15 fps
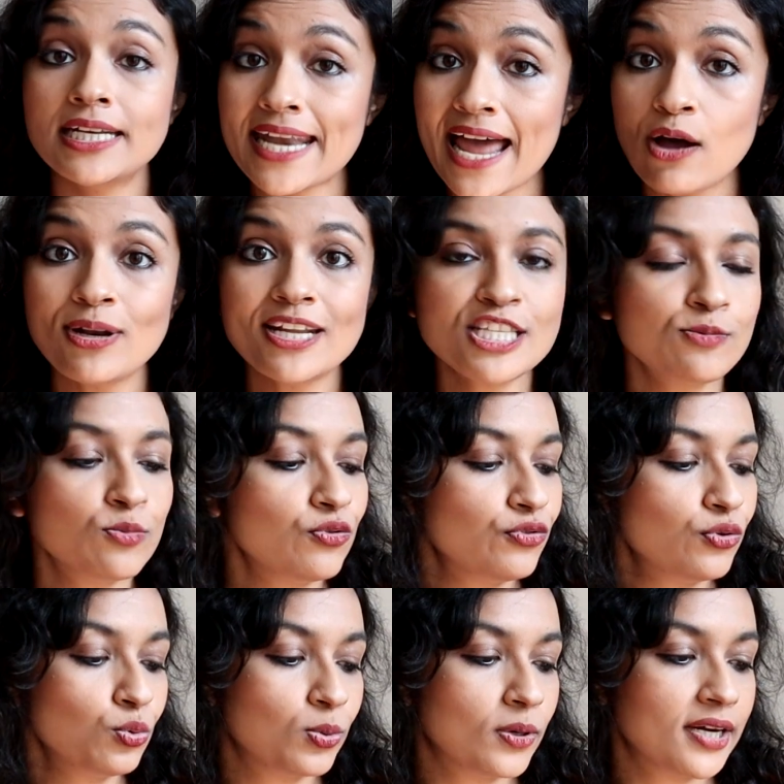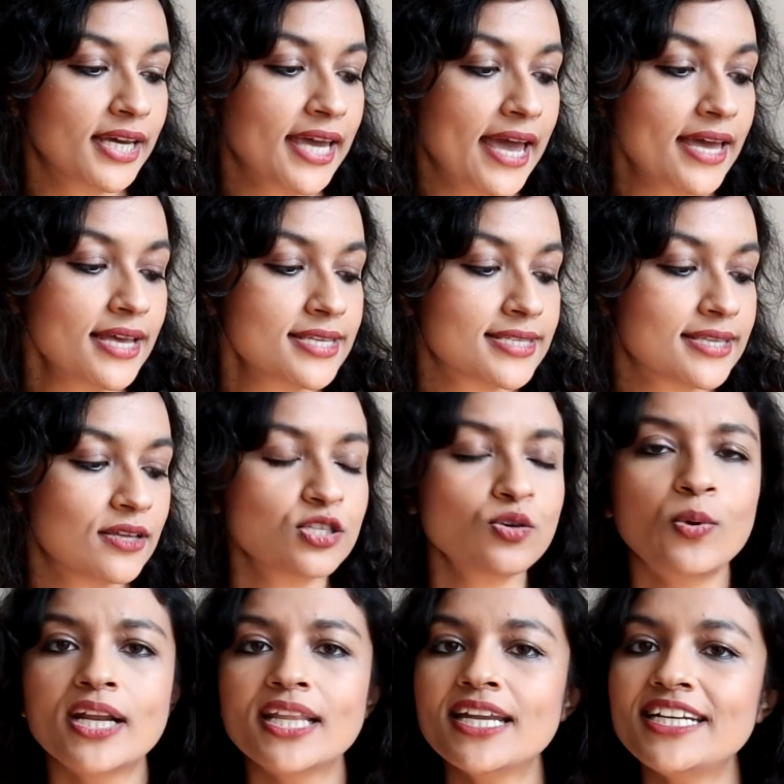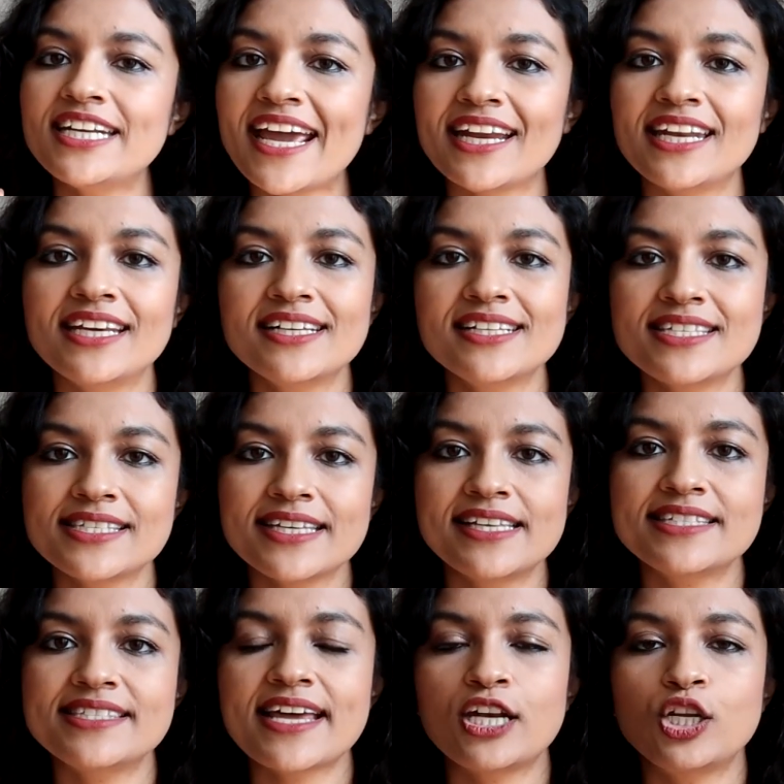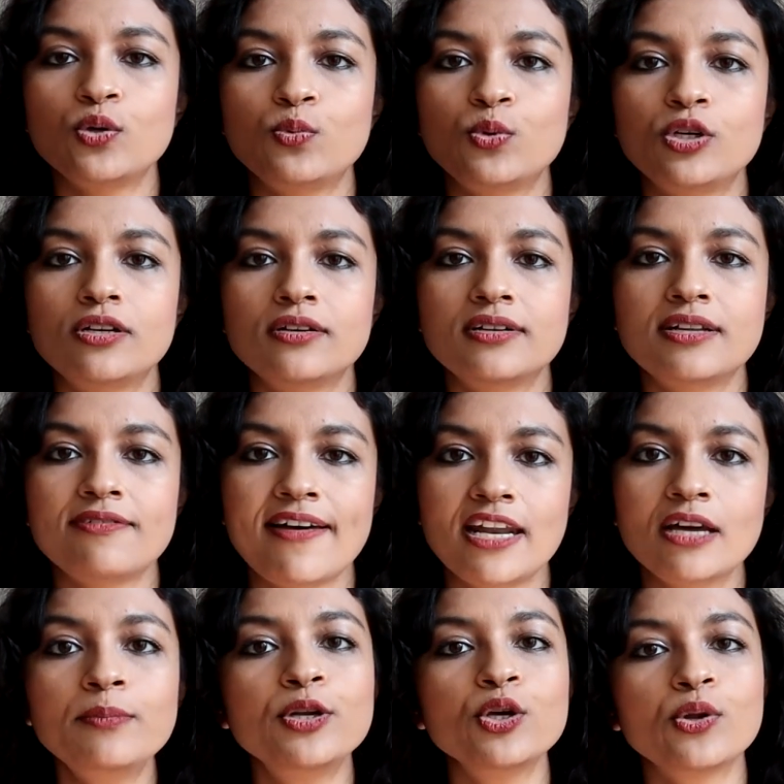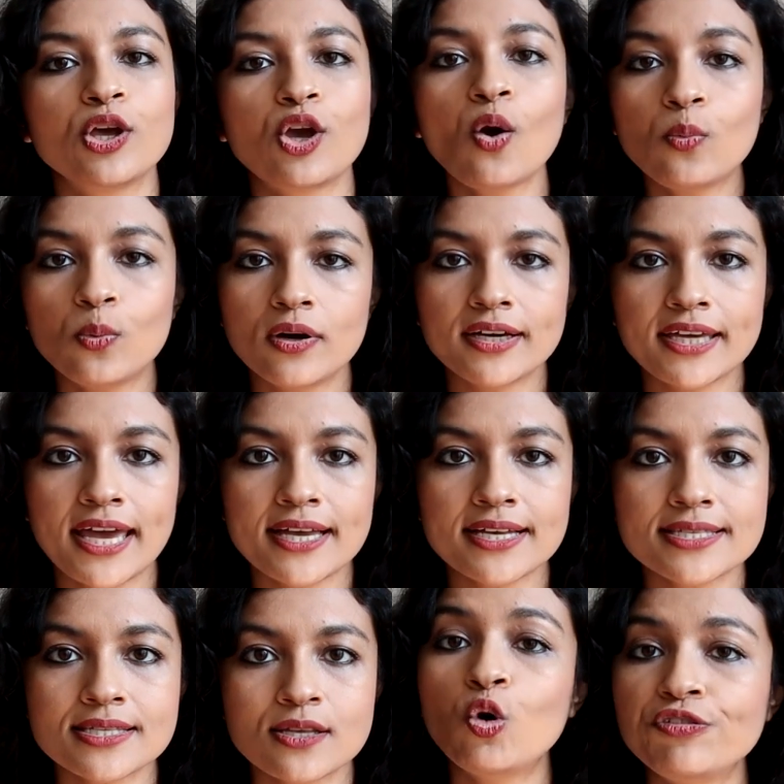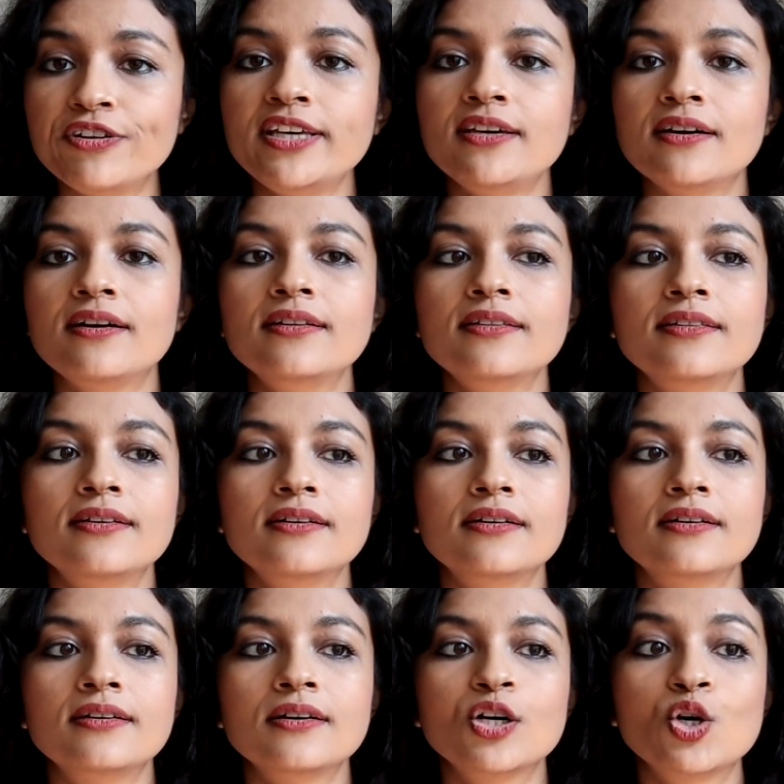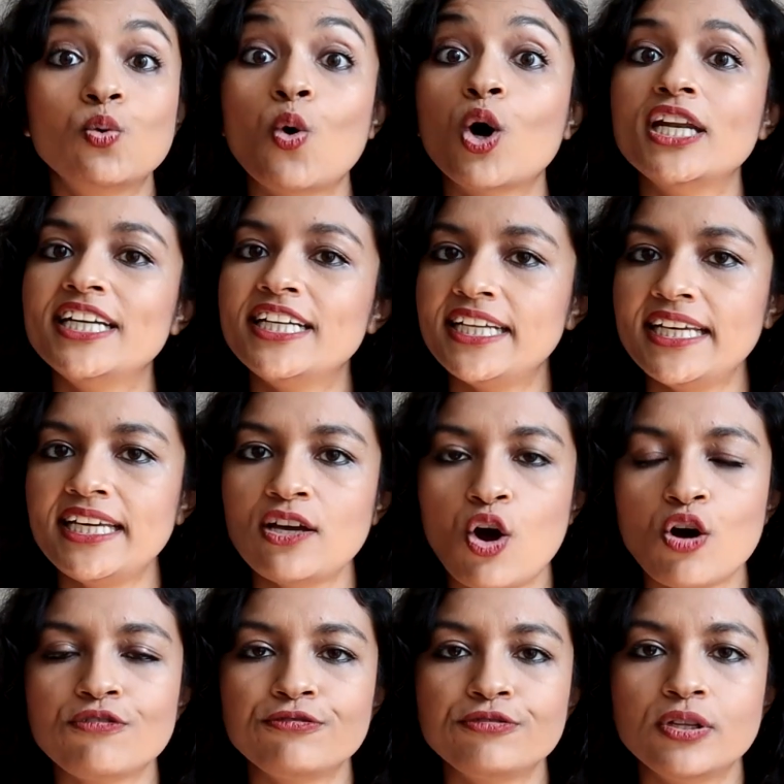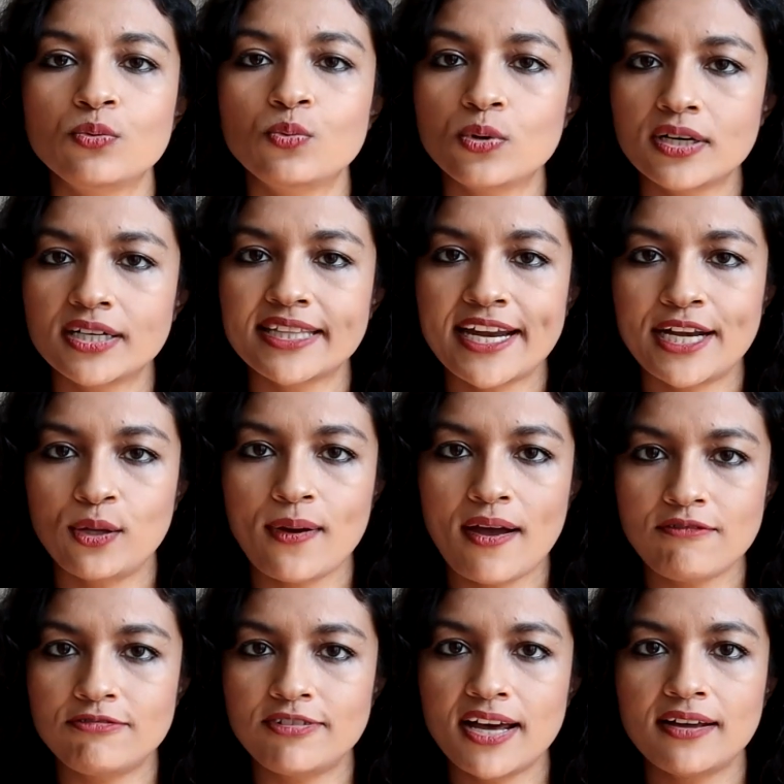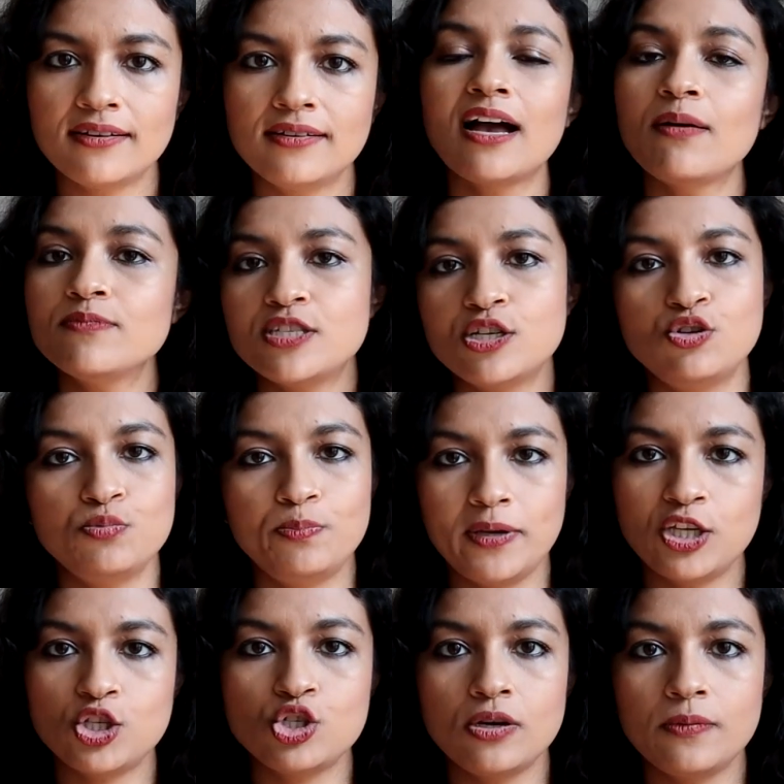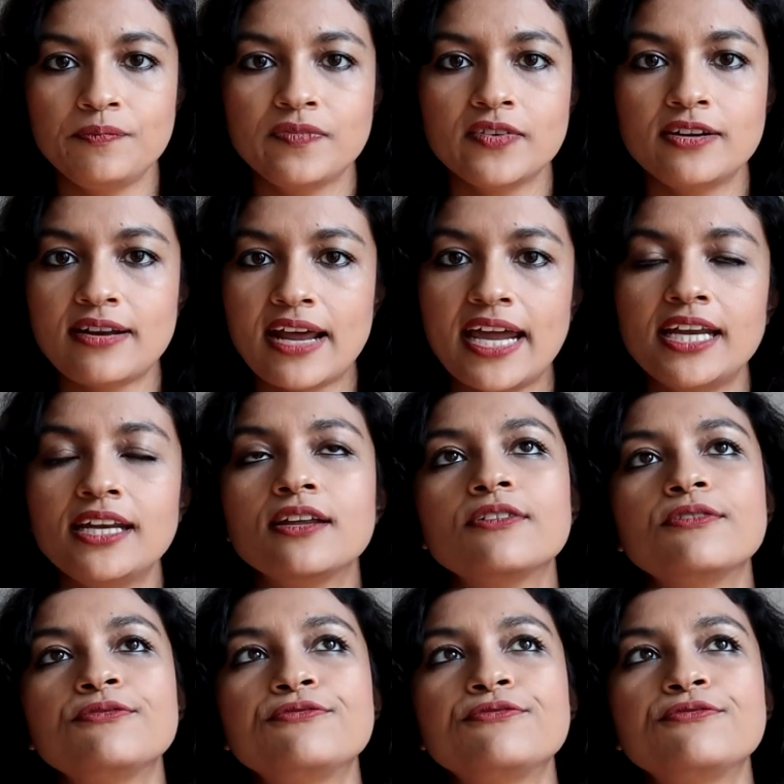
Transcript: Now let's move to work ex. So what are the technical skills that you would develop during your work ex? Over here, the quality of the work that you have done comes into picture, right?